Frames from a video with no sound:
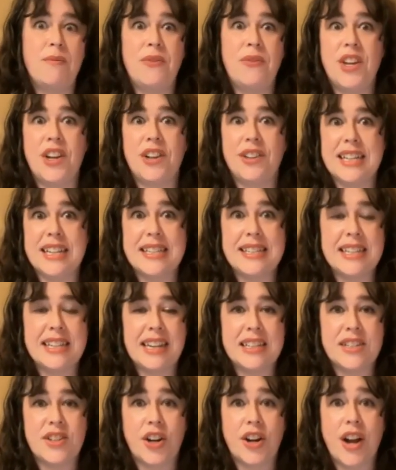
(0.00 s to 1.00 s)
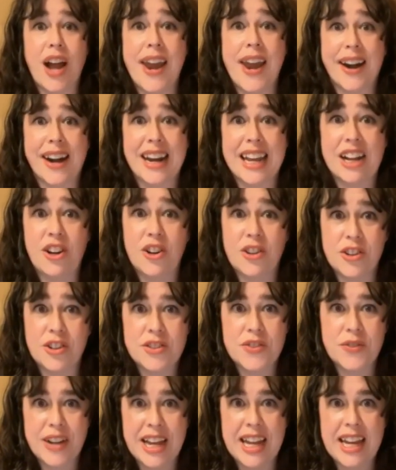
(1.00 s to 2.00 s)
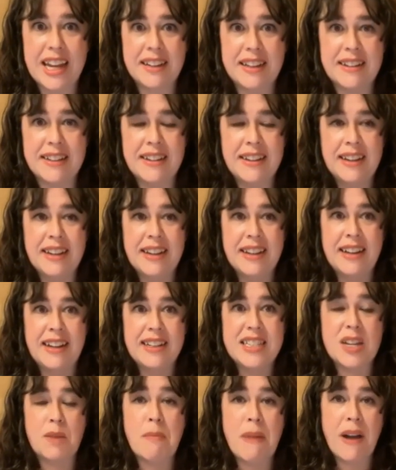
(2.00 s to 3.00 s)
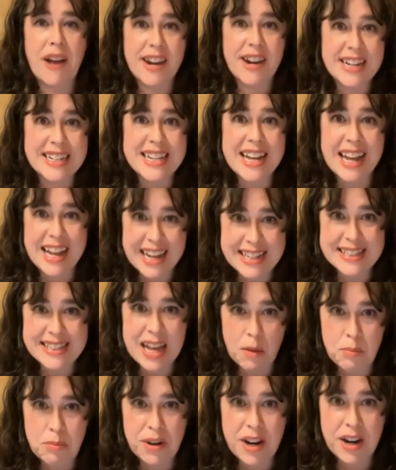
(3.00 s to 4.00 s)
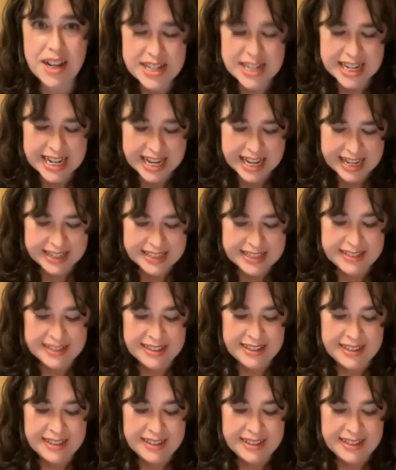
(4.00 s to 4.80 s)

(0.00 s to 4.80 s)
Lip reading: They're listed as her arreglos, right? To monetize that project.